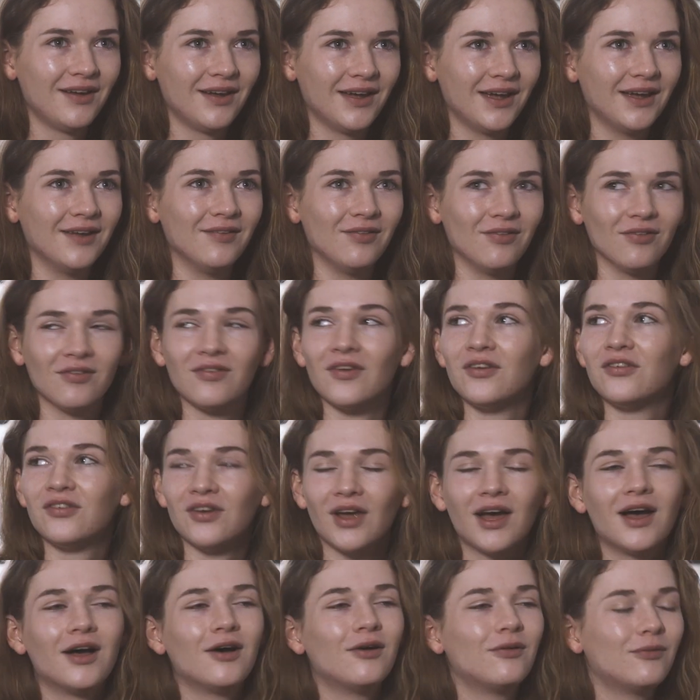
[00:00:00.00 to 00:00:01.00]
in such
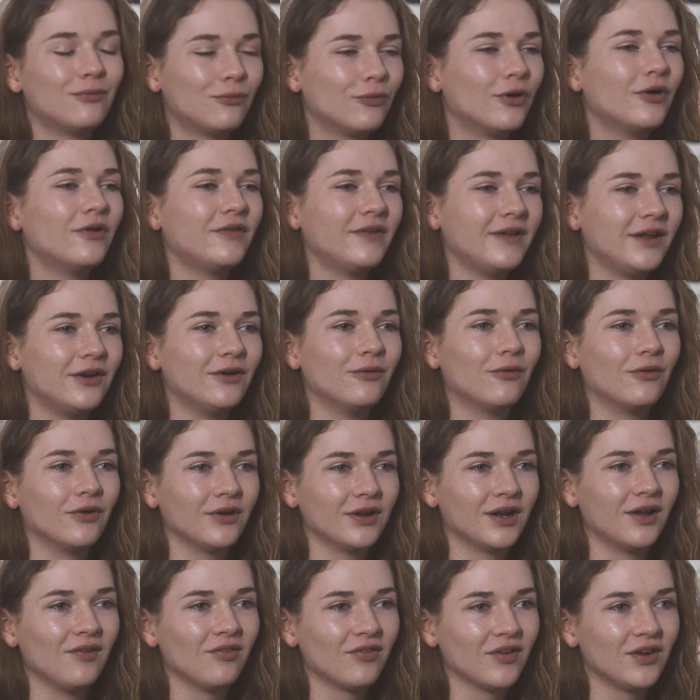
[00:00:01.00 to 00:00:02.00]
a world-leading
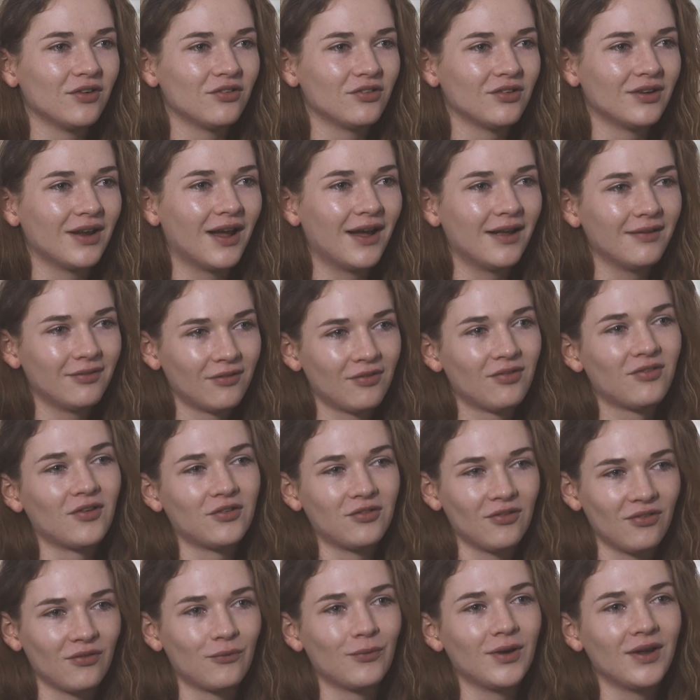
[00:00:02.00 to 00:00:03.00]
organisation
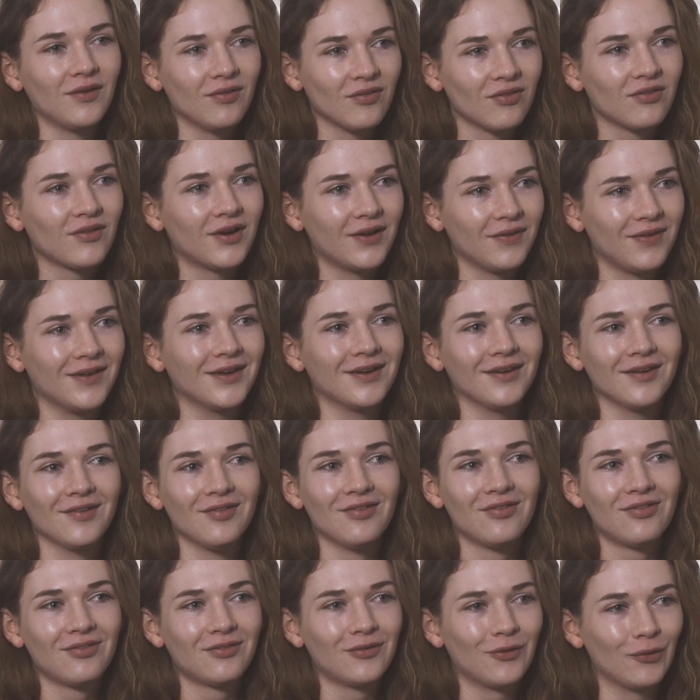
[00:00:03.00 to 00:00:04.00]
such as Queen's, I think
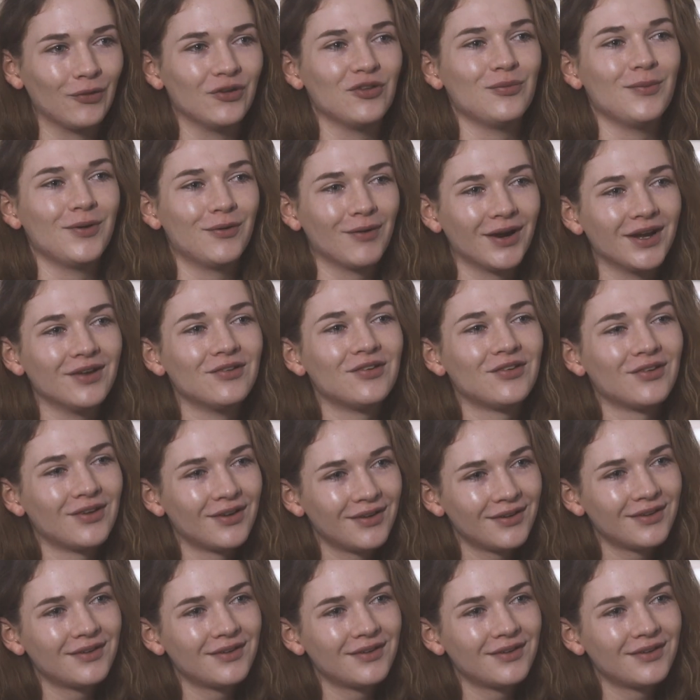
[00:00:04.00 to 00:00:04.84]
it's going to be great.